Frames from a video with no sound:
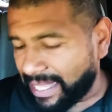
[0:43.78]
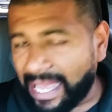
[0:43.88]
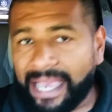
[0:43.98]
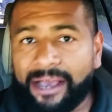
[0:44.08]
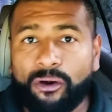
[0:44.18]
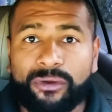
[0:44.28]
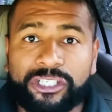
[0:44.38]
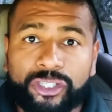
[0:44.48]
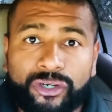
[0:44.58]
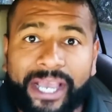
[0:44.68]
I
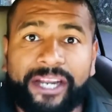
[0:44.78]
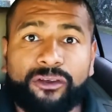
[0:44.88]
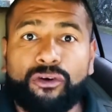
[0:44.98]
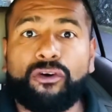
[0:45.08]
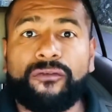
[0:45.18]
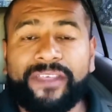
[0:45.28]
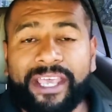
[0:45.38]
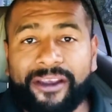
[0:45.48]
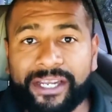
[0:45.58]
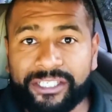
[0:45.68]
always try to go over
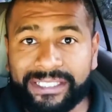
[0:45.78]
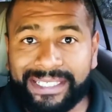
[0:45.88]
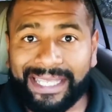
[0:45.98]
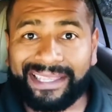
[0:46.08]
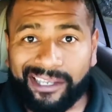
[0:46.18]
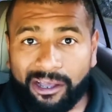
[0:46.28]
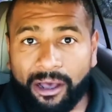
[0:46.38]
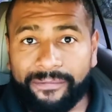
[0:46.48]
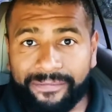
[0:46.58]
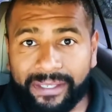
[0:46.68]
there and just get the
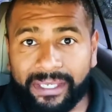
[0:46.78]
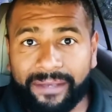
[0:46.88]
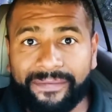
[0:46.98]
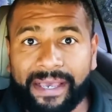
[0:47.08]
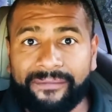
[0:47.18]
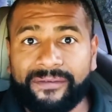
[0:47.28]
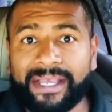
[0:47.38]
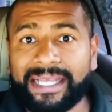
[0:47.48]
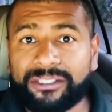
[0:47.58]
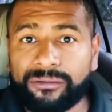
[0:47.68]
coffee if I
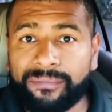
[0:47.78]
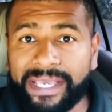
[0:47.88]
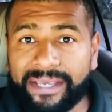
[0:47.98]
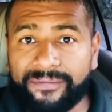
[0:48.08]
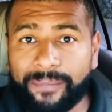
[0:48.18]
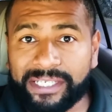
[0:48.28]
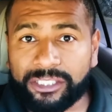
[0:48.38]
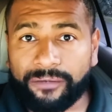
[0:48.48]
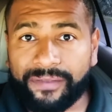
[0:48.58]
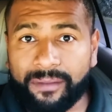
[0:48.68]
forgot to make it for
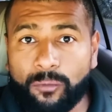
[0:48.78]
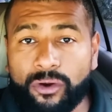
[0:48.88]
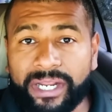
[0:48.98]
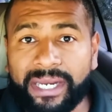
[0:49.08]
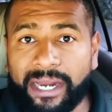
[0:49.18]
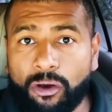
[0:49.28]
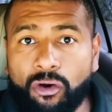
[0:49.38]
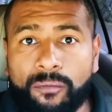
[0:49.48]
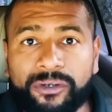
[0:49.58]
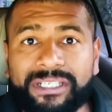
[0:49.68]
myself in the morning at
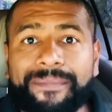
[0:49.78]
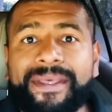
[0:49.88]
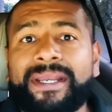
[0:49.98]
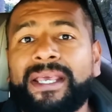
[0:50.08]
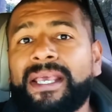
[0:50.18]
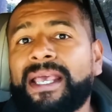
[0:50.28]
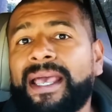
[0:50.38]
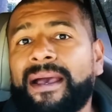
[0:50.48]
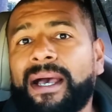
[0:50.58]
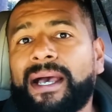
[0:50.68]
home or something.
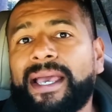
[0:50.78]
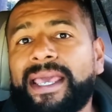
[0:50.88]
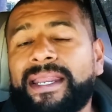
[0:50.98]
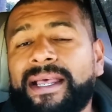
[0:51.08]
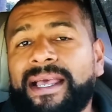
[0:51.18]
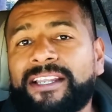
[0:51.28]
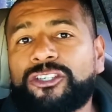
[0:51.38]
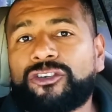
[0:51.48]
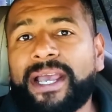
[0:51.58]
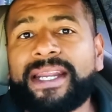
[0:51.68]
Uh, and I, uh, I
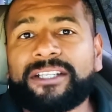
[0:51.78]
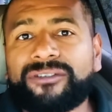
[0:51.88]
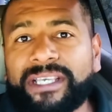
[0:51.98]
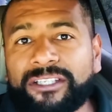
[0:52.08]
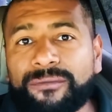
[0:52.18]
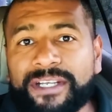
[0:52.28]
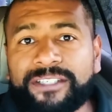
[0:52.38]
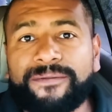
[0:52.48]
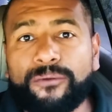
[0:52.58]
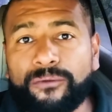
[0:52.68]
try not to get too
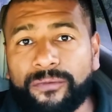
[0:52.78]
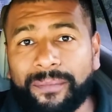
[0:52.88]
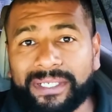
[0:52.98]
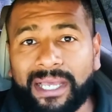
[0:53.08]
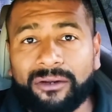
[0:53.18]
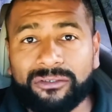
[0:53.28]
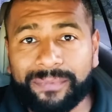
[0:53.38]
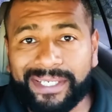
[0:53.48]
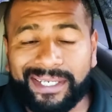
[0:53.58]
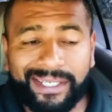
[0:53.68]
much food from McDonald's
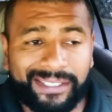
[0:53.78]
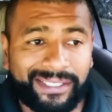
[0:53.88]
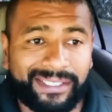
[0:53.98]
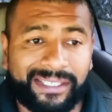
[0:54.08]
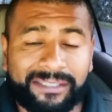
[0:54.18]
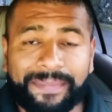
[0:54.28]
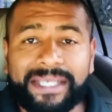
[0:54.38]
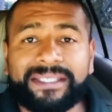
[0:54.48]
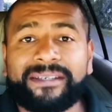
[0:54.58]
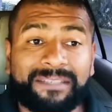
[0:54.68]
because it's
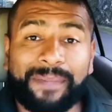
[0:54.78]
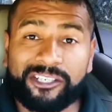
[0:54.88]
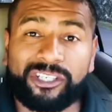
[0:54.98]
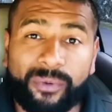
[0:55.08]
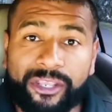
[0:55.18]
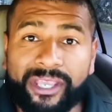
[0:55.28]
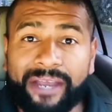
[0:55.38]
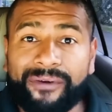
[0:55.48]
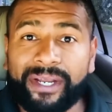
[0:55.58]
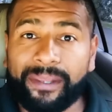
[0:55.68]
expensive, especially when you get
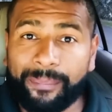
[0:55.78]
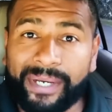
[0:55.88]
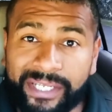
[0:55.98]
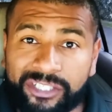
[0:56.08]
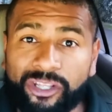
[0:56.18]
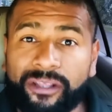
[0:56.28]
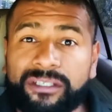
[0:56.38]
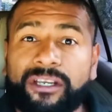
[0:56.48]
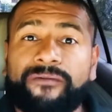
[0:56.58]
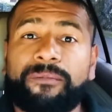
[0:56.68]
rid of the bun, so the
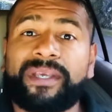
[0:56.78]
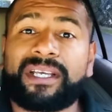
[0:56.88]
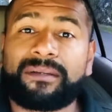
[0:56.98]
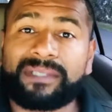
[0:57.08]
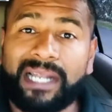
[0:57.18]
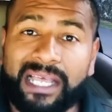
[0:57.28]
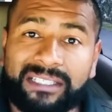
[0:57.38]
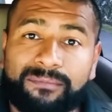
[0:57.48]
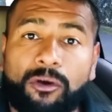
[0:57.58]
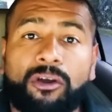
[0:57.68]
serving becomes a lot
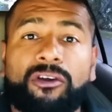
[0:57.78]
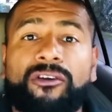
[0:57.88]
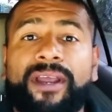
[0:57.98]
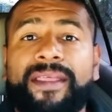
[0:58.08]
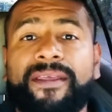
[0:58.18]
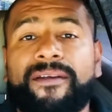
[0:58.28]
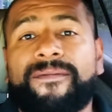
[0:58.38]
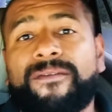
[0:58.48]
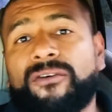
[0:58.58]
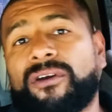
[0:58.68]
smaller and
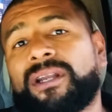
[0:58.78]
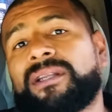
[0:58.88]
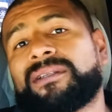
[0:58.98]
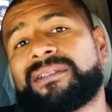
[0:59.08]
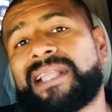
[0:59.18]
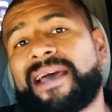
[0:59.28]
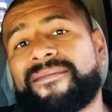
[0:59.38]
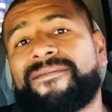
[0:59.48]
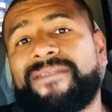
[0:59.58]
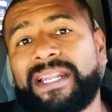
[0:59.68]
therefore not
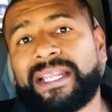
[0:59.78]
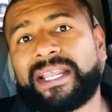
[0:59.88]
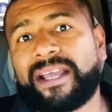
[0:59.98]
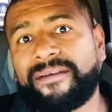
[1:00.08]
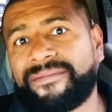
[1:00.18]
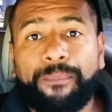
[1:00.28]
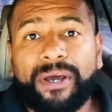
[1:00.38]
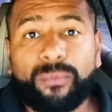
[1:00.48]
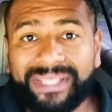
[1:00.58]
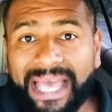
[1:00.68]
filling enough.
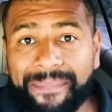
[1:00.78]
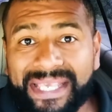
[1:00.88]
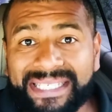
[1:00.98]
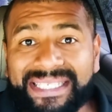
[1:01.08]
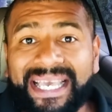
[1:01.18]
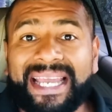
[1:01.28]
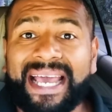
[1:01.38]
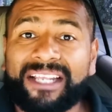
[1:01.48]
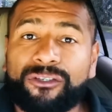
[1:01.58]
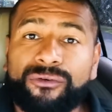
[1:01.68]
But with that being said,
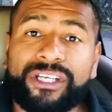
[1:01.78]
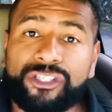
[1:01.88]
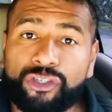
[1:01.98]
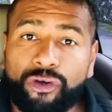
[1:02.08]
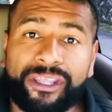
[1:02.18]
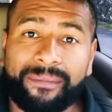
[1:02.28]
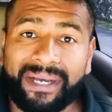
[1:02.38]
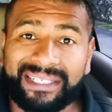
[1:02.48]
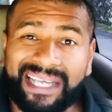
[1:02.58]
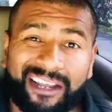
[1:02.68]
I do enjoy the
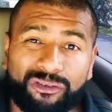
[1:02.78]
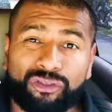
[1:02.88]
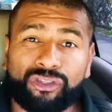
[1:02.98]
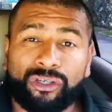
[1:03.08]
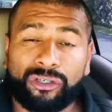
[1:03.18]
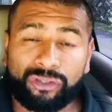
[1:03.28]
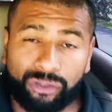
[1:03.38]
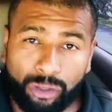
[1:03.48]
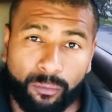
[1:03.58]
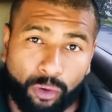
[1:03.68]
McDonald's double